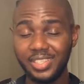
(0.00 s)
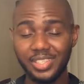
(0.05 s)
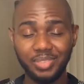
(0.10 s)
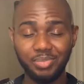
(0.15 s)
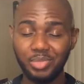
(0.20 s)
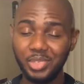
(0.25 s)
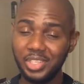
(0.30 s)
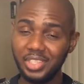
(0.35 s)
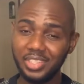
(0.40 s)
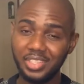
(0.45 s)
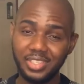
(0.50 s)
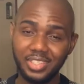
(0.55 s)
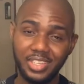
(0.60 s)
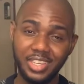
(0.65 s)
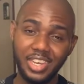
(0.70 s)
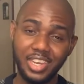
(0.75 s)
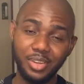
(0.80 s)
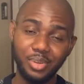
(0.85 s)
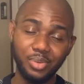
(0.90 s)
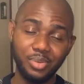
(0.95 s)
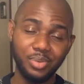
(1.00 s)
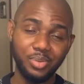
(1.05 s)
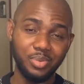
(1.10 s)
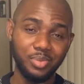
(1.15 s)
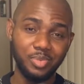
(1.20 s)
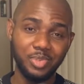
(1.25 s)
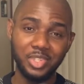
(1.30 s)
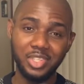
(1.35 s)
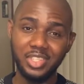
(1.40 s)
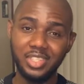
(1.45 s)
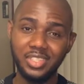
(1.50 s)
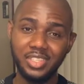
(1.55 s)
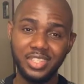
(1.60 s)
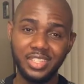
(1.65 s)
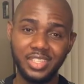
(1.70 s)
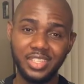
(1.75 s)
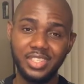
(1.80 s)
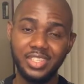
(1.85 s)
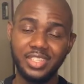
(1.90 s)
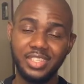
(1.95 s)
man, I don't know, man.
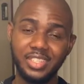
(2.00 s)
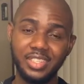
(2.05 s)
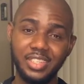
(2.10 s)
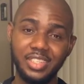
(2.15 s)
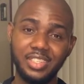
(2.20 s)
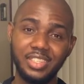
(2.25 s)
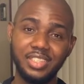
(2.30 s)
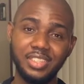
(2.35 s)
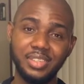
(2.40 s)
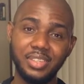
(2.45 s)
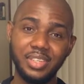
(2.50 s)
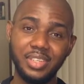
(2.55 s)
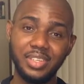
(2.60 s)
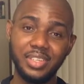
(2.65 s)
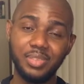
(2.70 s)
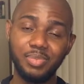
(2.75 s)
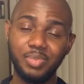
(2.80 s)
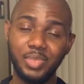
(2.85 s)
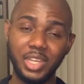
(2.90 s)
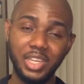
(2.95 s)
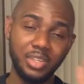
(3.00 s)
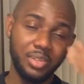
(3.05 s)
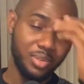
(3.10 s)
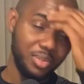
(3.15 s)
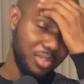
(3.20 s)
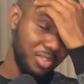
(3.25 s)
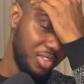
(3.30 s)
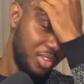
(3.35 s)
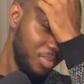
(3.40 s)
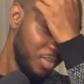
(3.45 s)
Nigeria, my country,